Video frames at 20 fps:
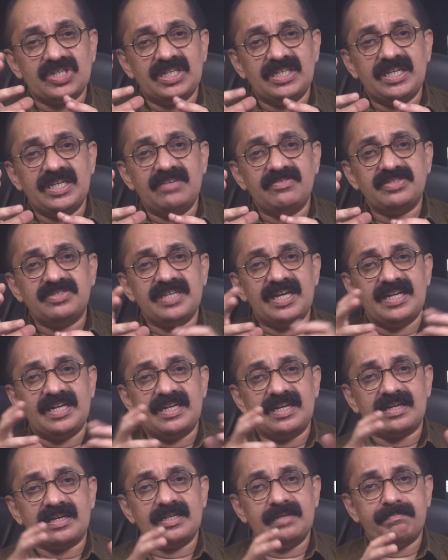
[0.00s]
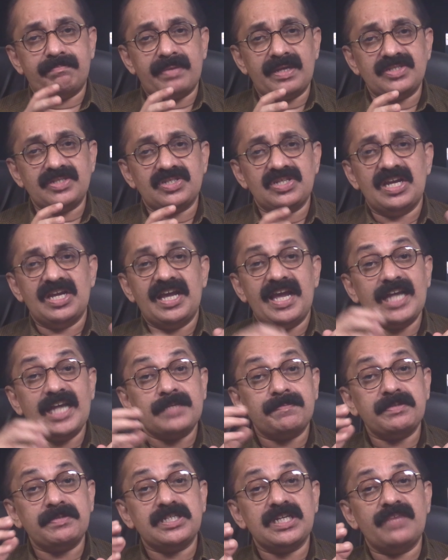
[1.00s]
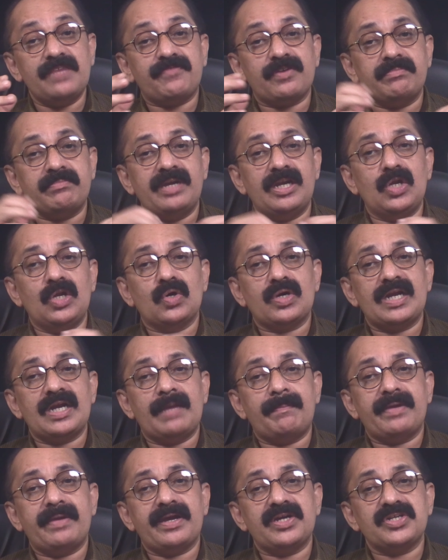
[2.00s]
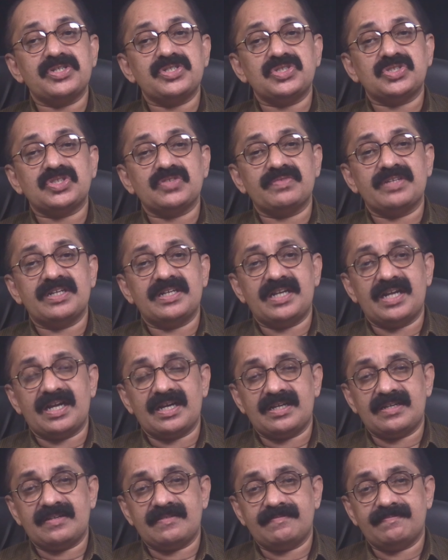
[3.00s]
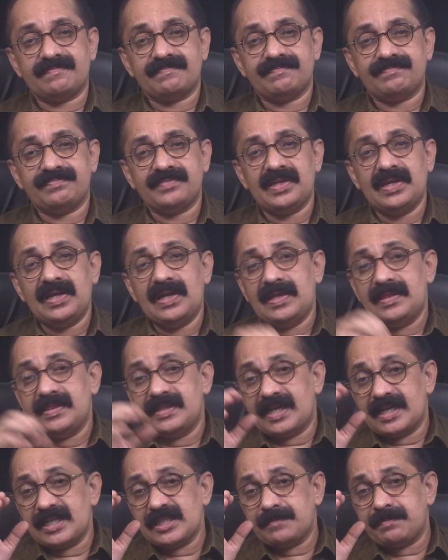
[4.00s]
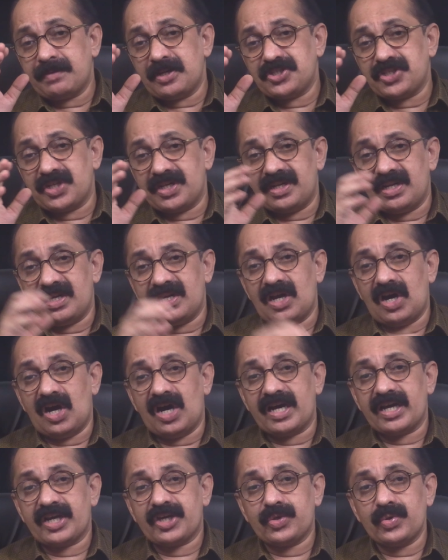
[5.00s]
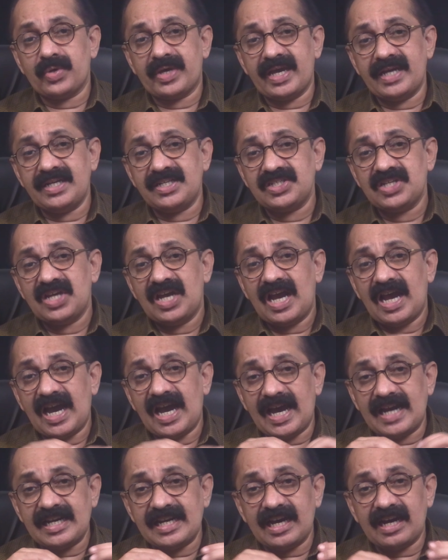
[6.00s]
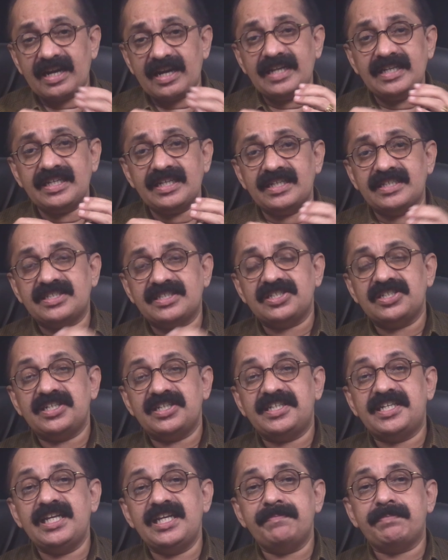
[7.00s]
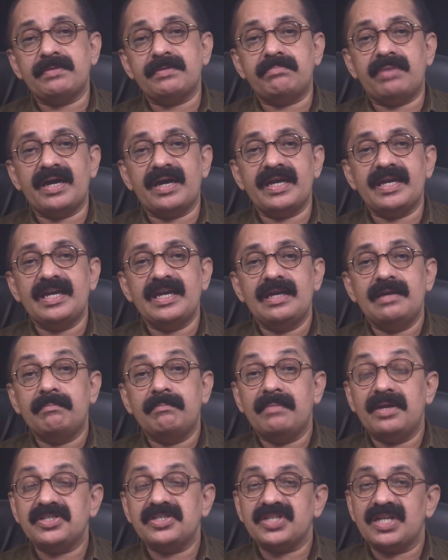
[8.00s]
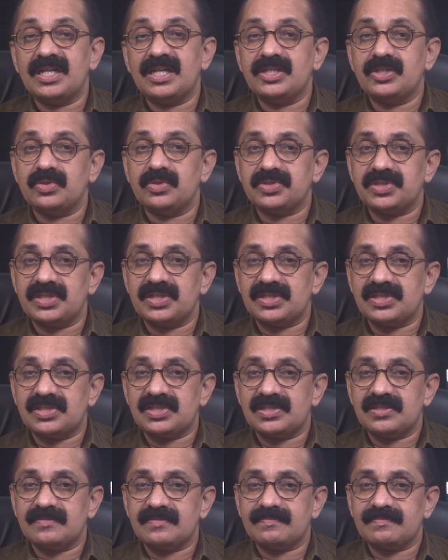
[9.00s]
nerves are depressed, especially from a local applications of the drug. The respiration are quickened and rendered deeper by medicinal doses.